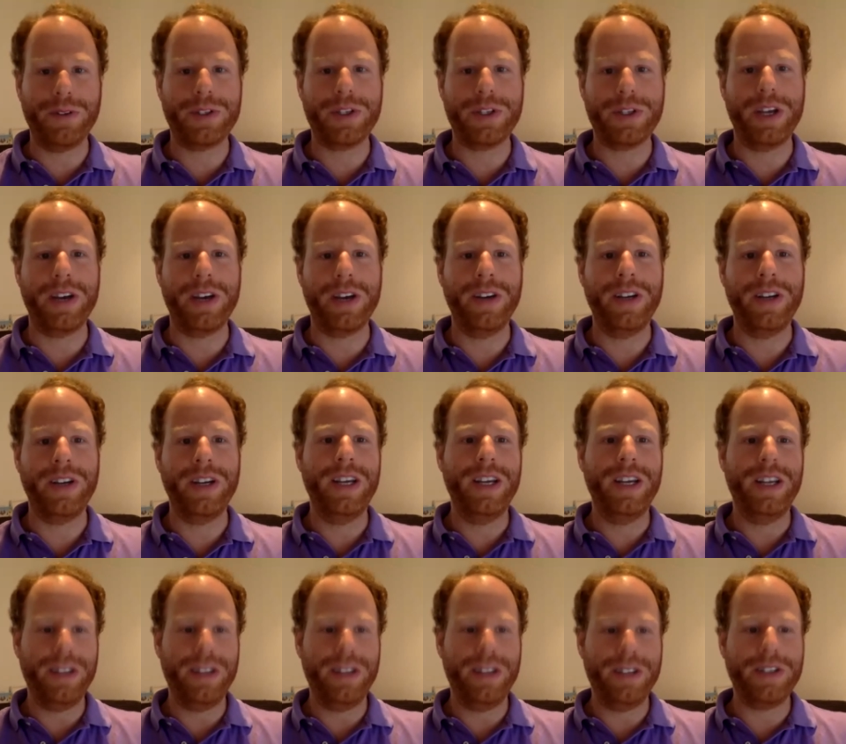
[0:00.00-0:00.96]
So
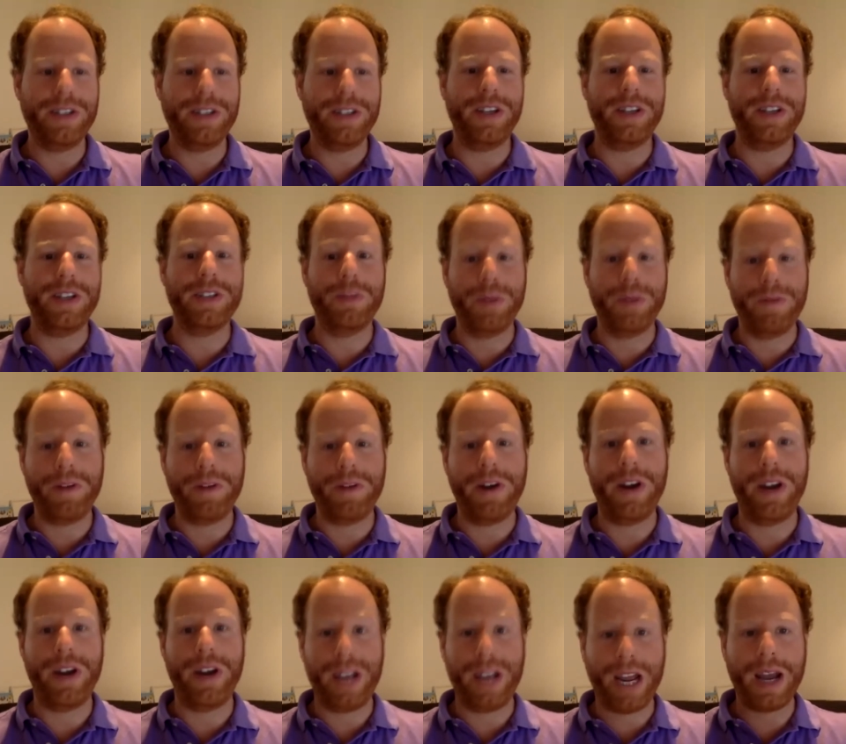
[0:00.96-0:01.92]
these are things that we're
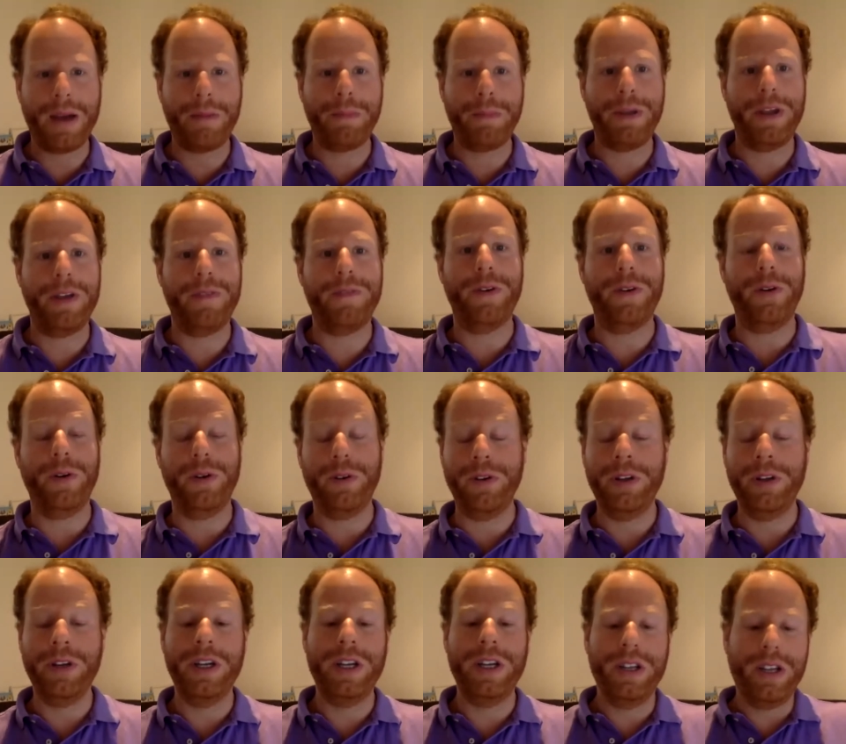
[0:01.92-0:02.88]
very happy, if you're
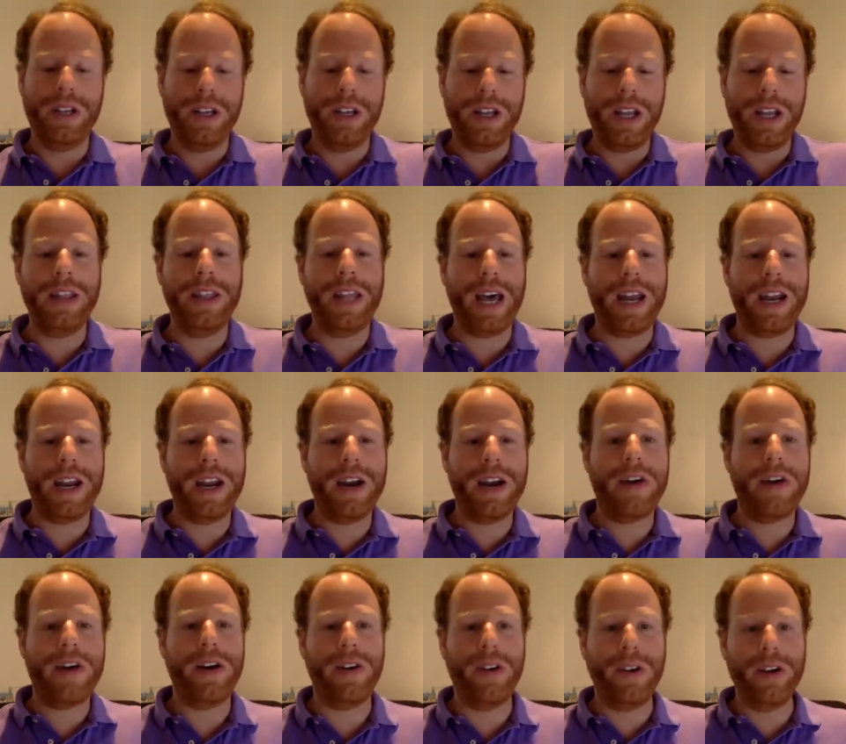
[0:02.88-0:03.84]
in that
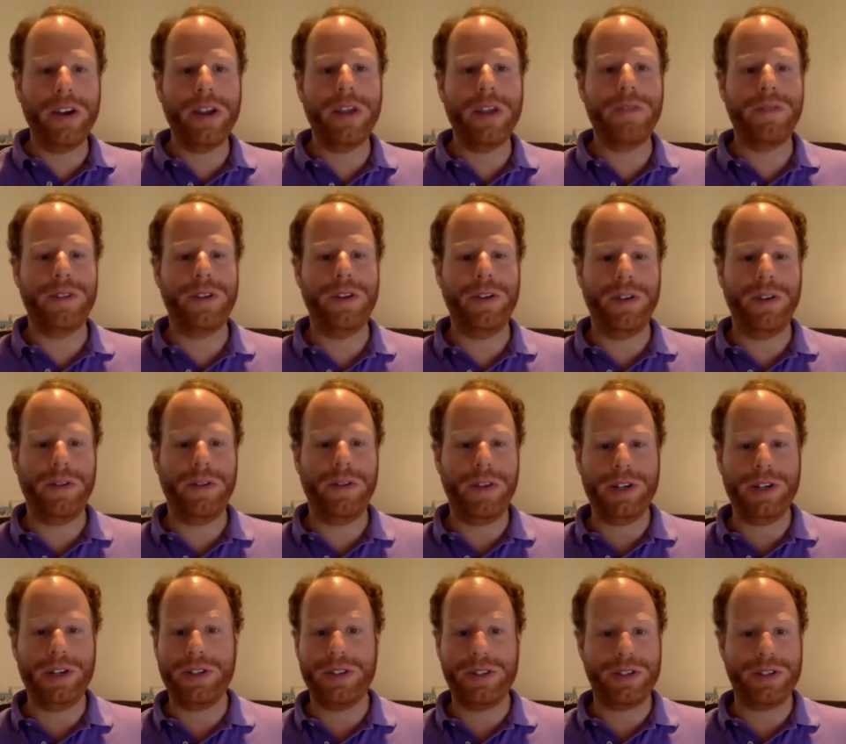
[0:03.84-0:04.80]
area and looking for new
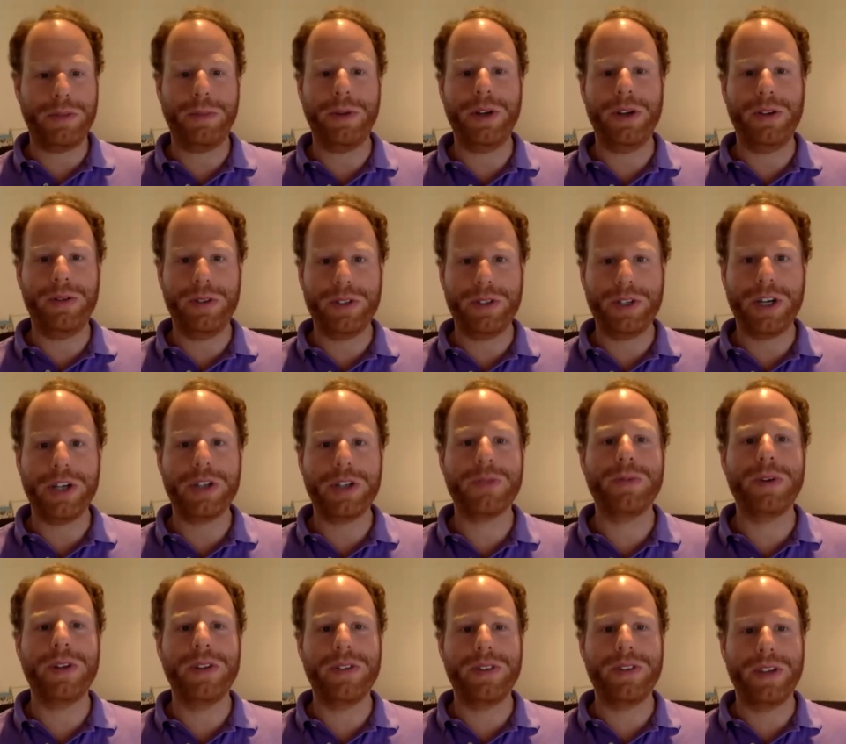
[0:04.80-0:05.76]
innovations, to put you in
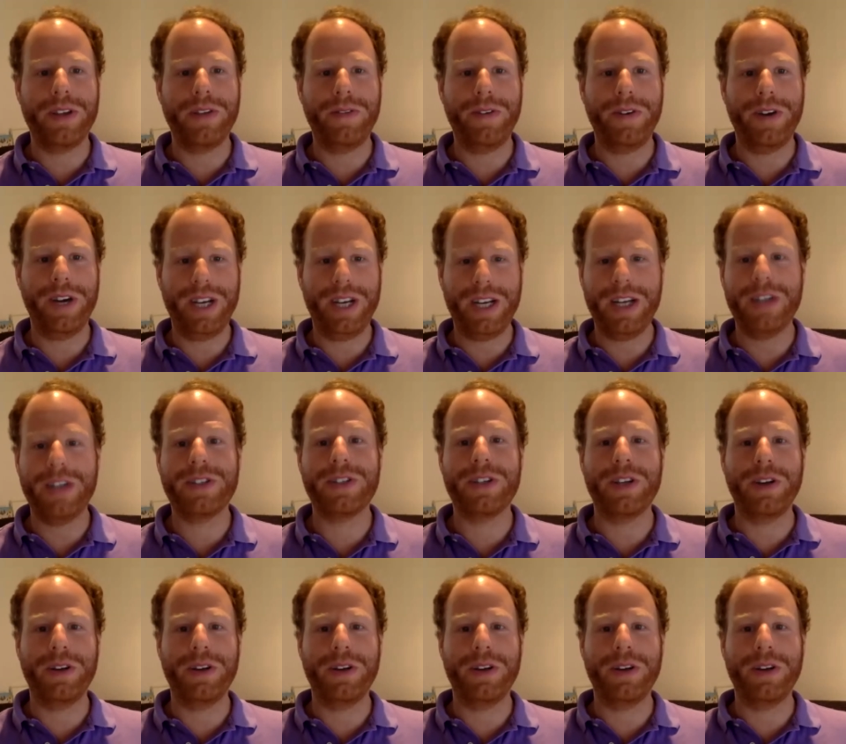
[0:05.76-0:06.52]
touch with, to give you ideas.